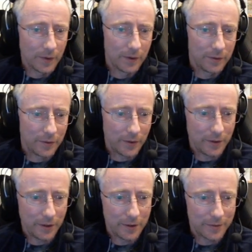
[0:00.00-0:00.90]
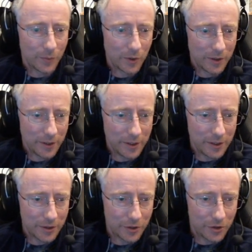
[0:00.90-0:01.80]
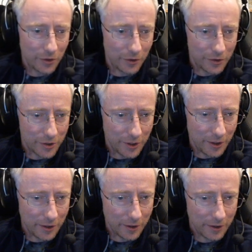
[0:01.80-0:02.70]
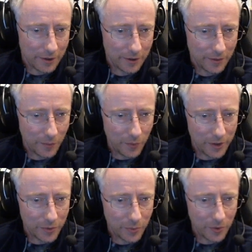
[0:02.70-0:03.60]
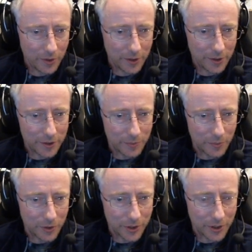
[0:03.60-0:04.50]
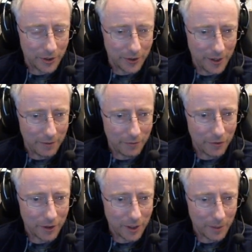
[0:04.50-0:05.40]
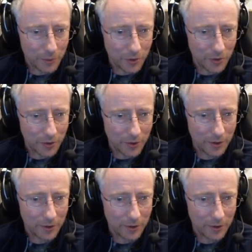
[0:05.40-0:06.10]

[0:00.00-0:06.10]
So I think it's one of the Eaton Jars deck. Which one is more scary? The Amphora Captura.